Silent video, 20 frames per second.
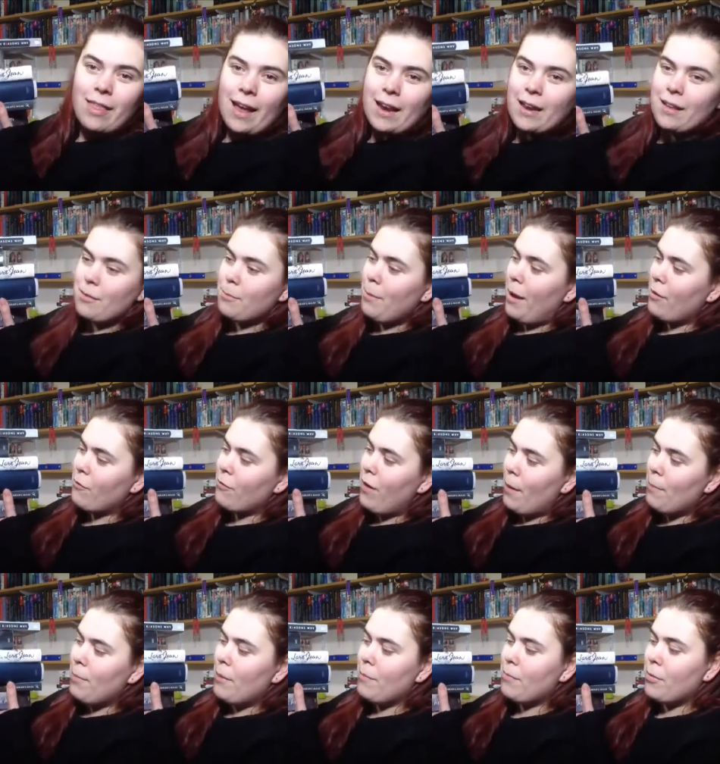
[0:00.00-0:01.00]
that is my
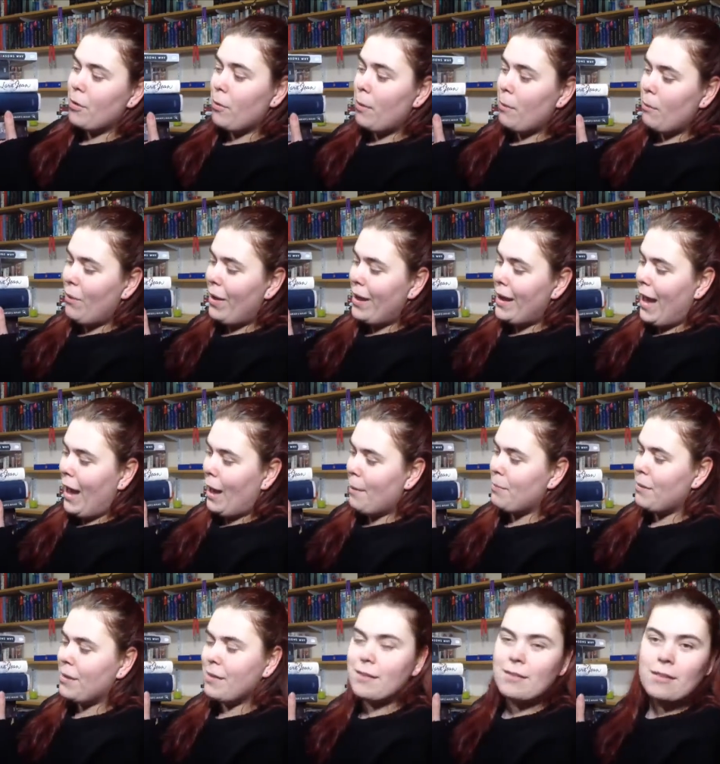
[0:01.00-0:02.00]
wrap up though. I'm quite
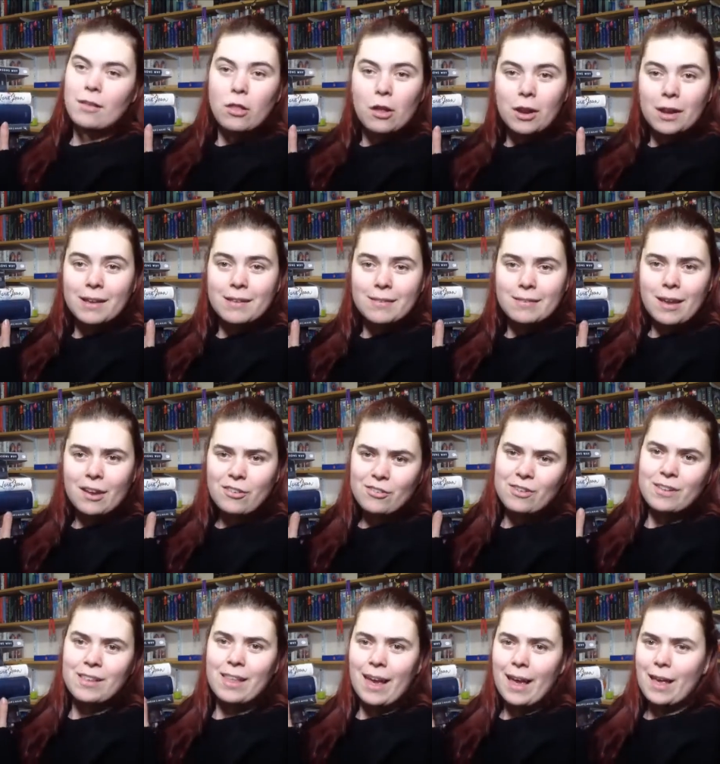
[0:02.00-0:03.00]
happy. There's a lot of Cassandra
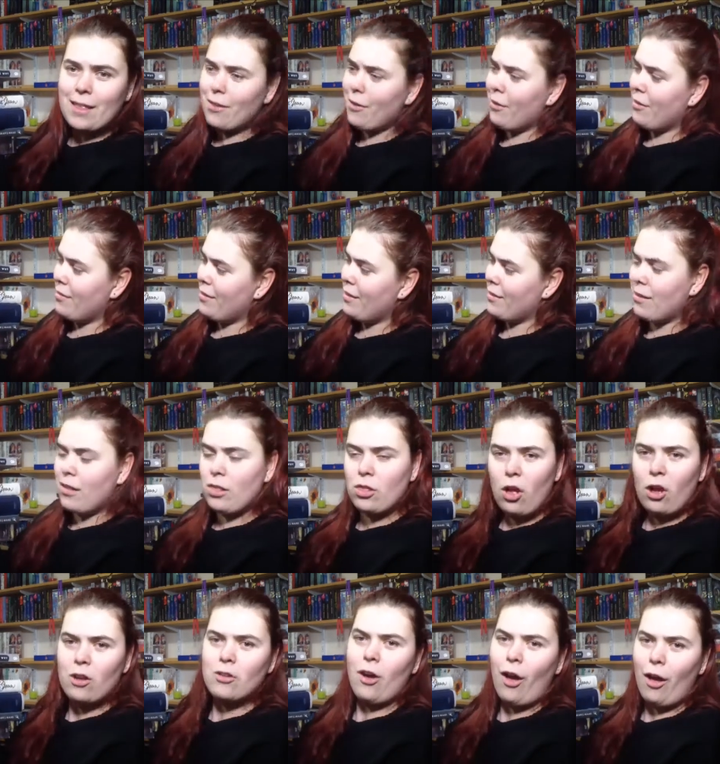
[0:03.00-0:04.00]
Clare though. There's a
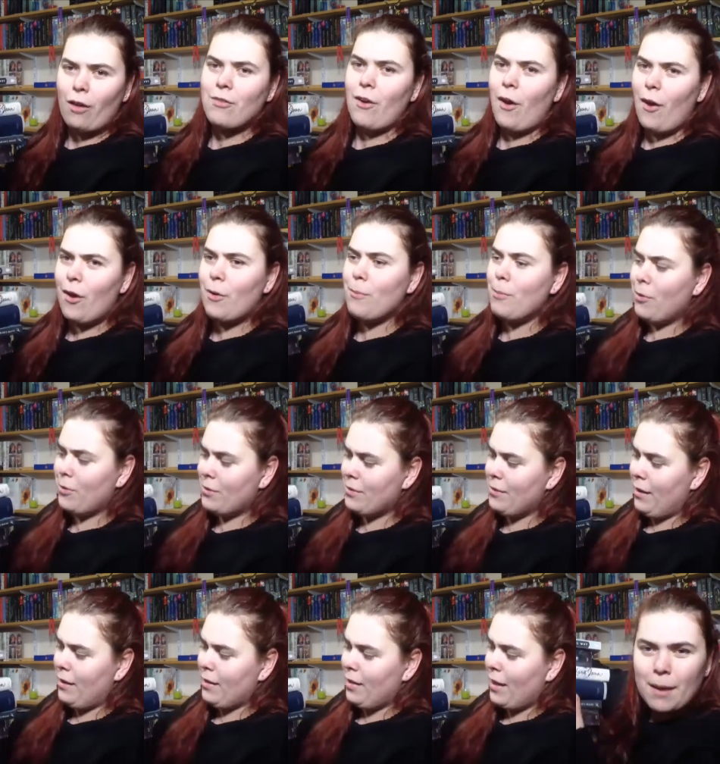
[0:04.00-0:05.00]
lot of her books
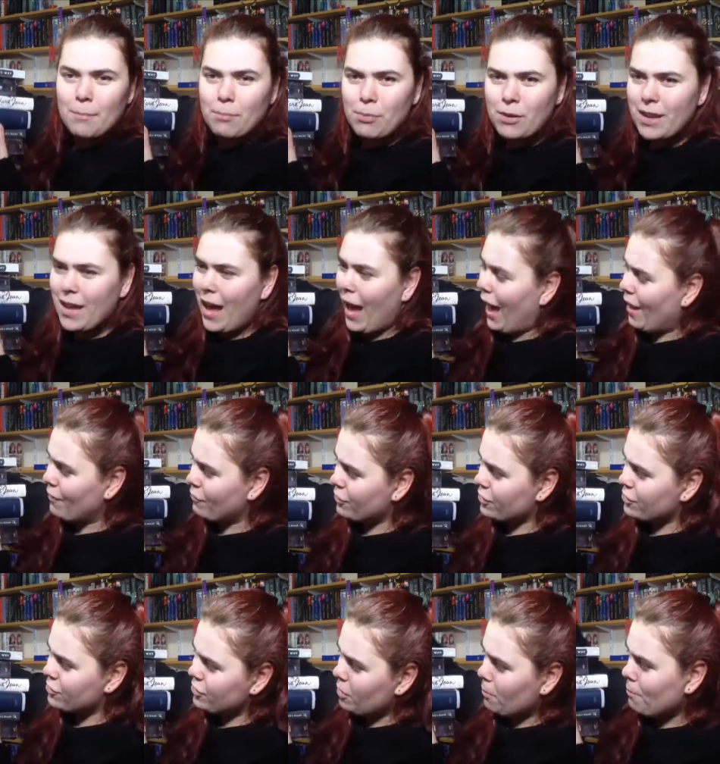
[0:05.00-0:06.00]
here. Like a pretty
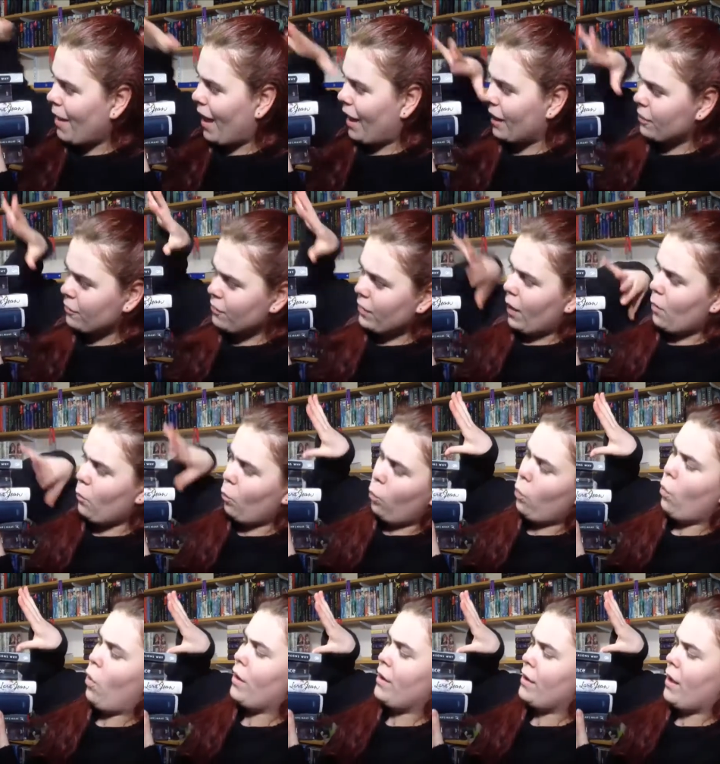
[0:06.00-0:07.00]
average amount of like
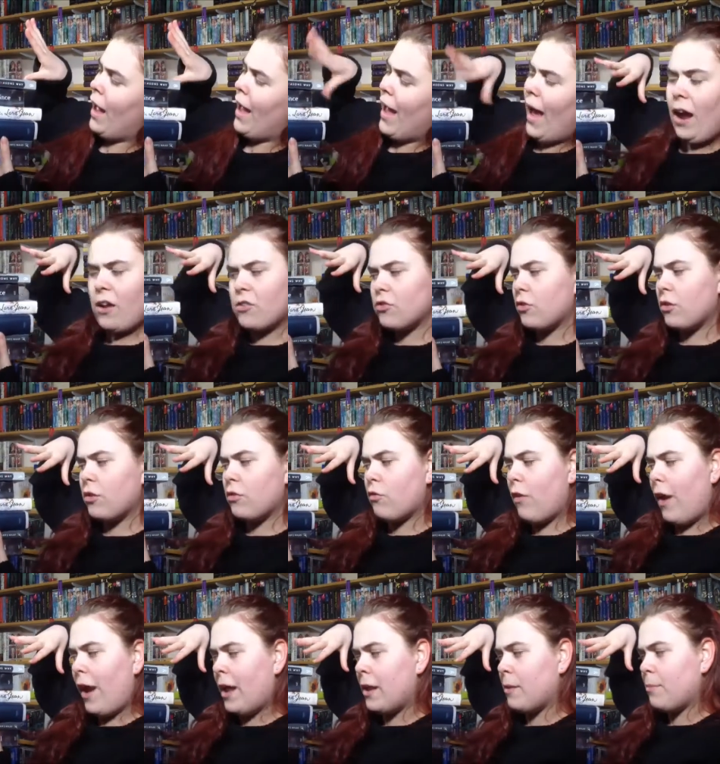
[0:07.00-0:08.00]
what I actually
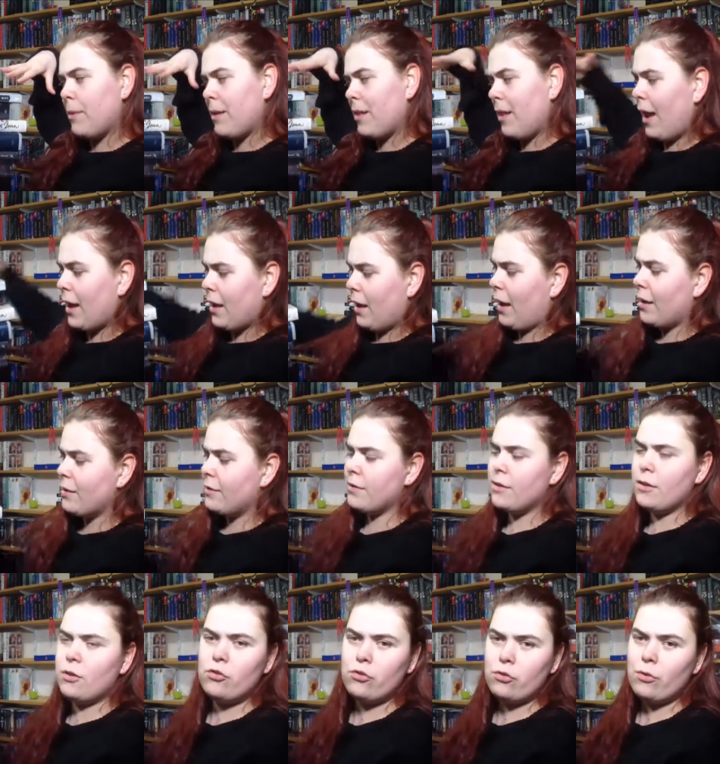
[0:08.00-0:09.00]
read but like I did
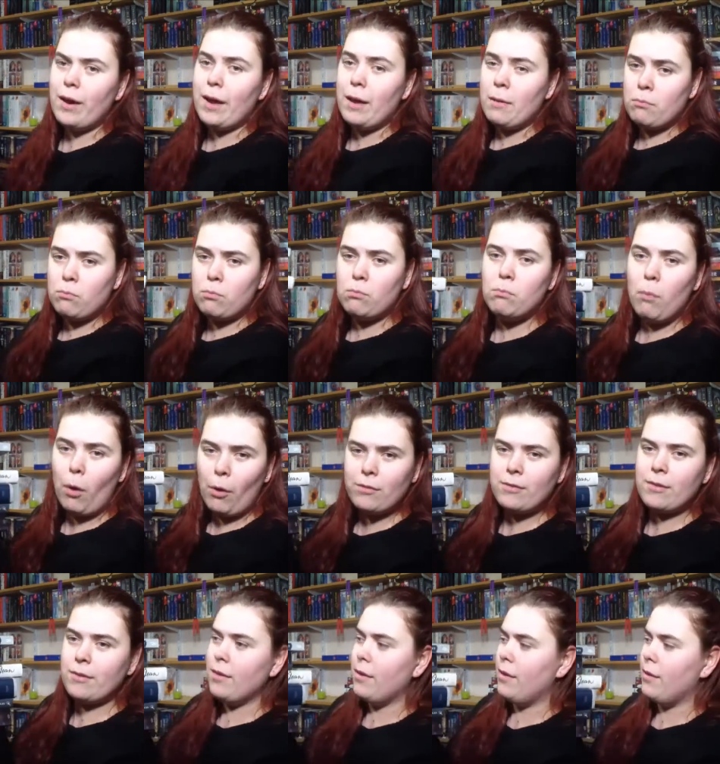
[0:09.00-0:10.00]
enjoy
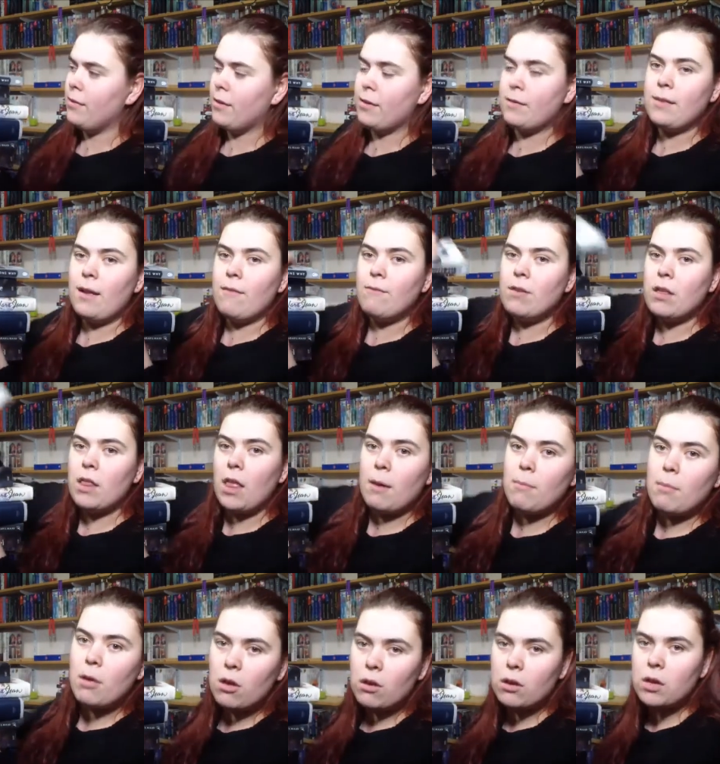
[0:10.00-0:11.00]
most of these except for
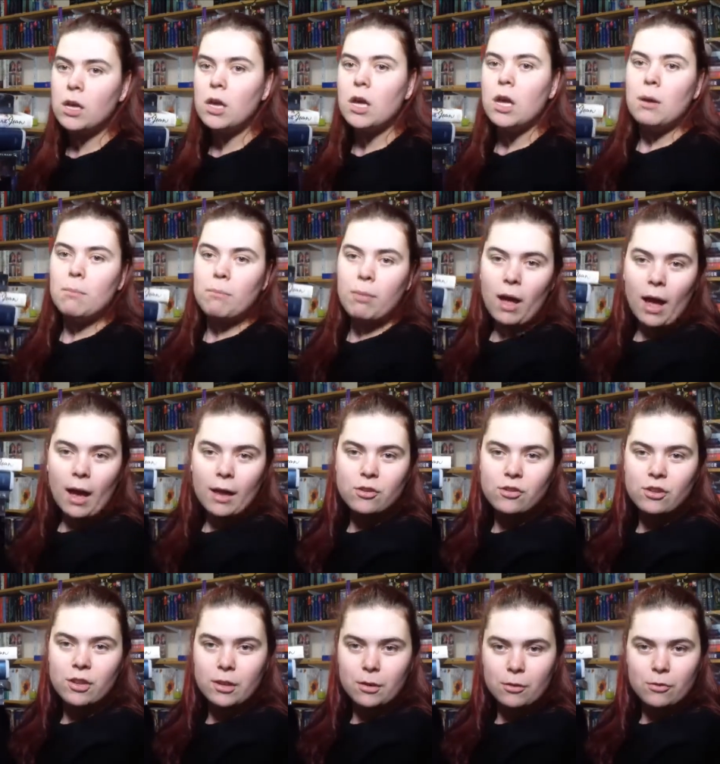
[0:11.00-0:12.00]
that book. But I
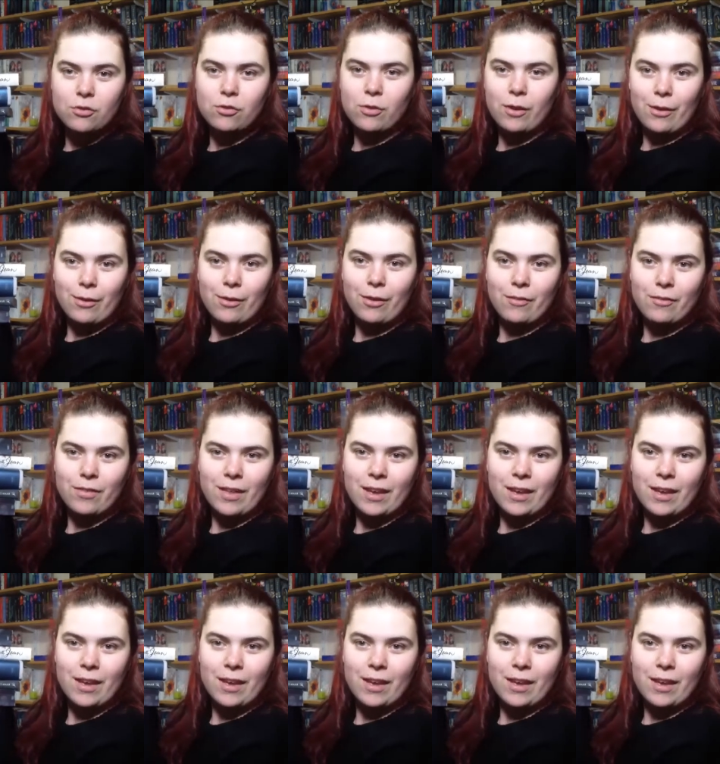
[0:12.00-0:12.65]
did enjoy all of